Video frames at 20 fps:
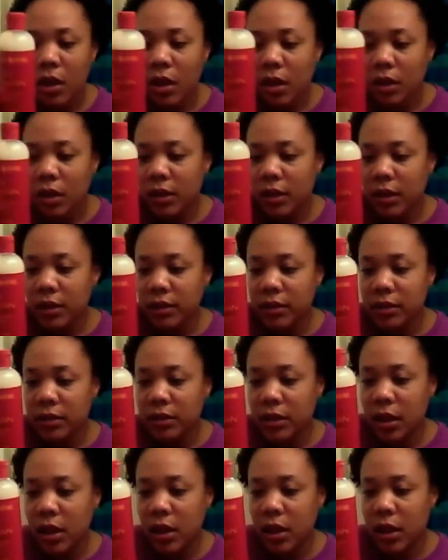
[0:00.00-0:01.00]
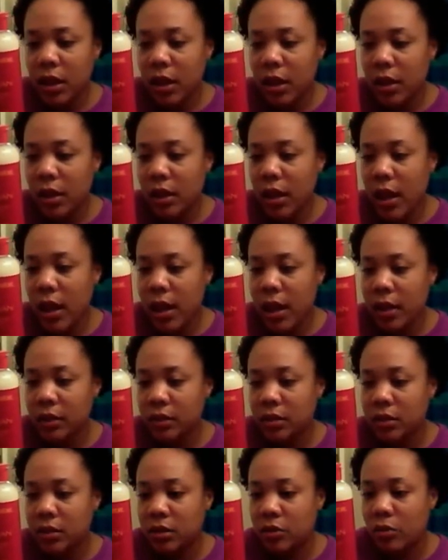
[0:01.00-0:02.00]
This uh,
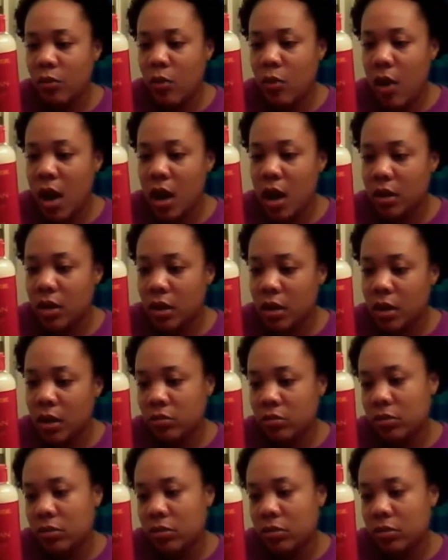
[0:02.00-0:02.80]
has water.